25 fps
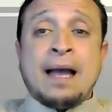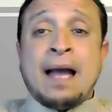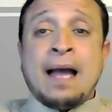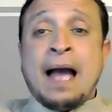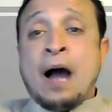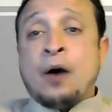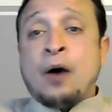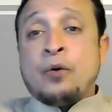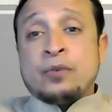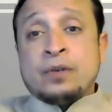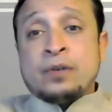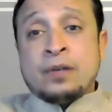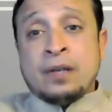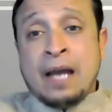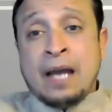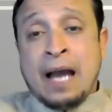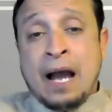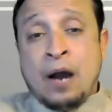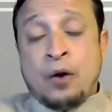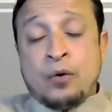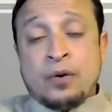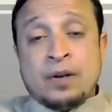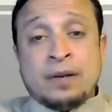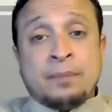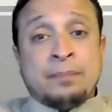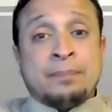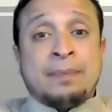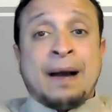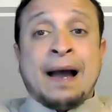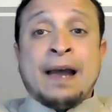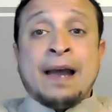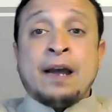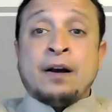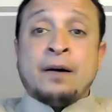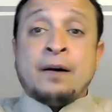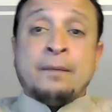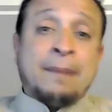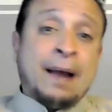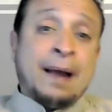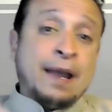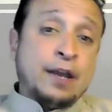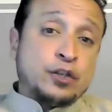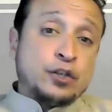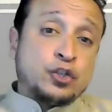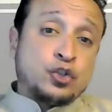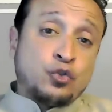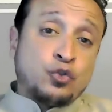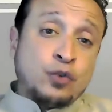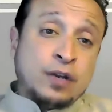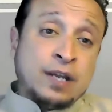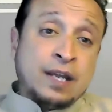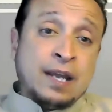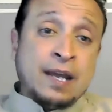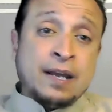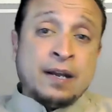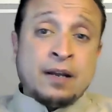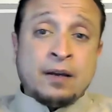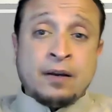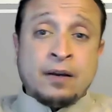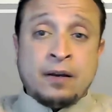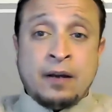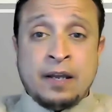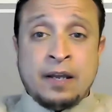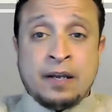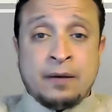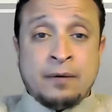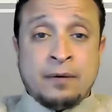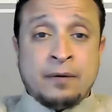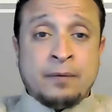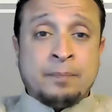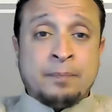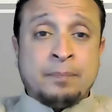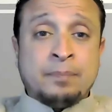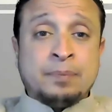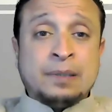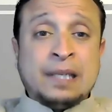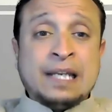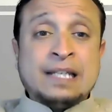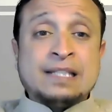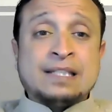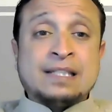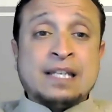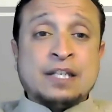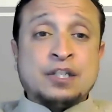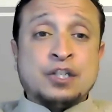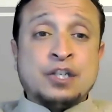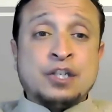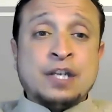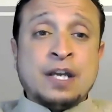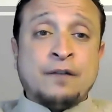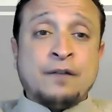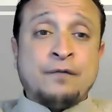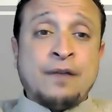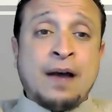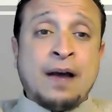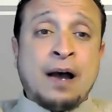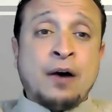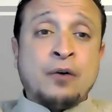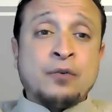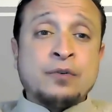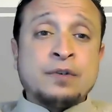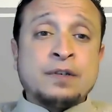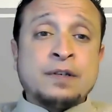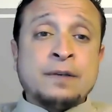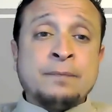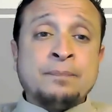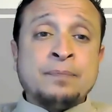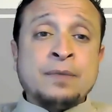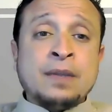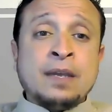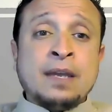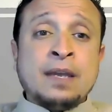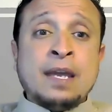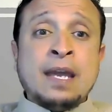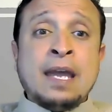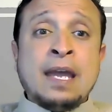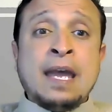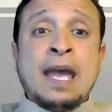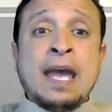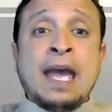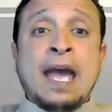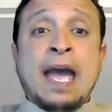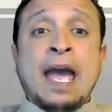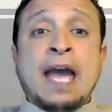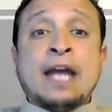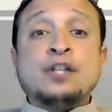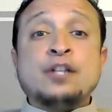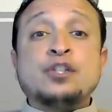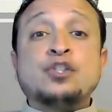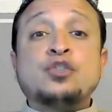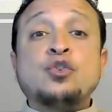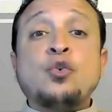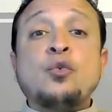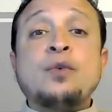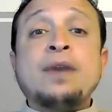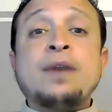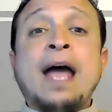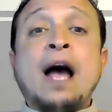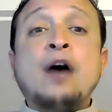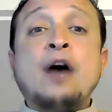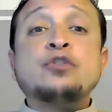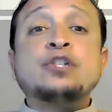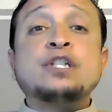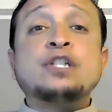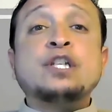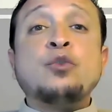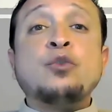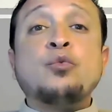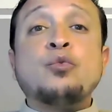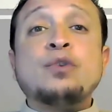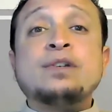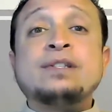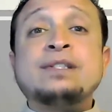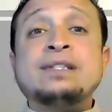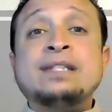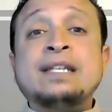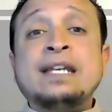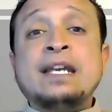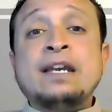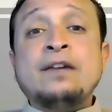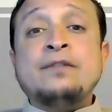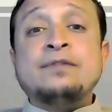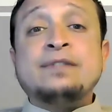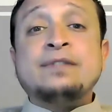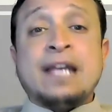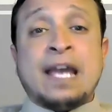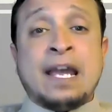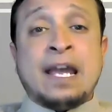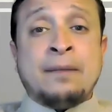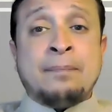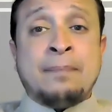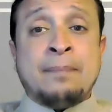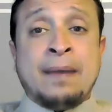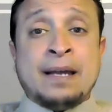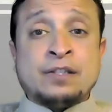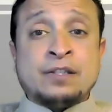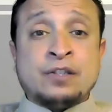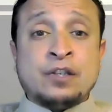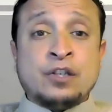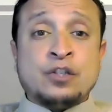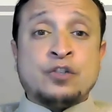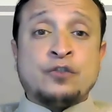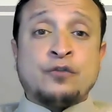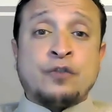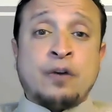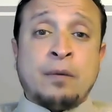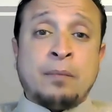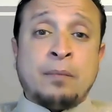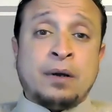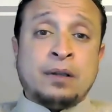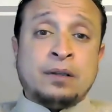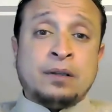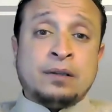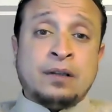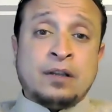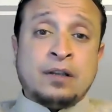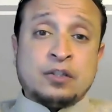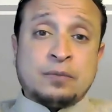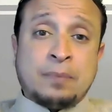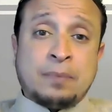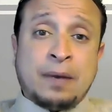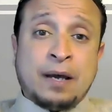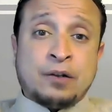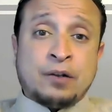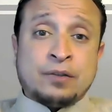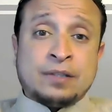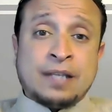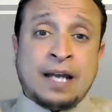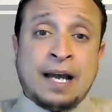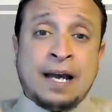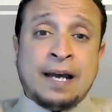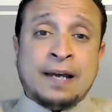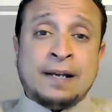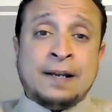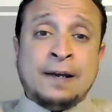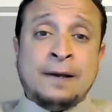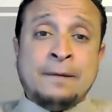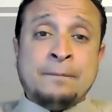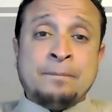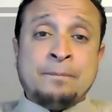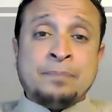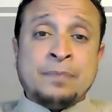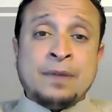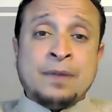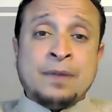out by a tree in a place that she had found. And so now she receives a message from Allah subhanahu wa ta'ala.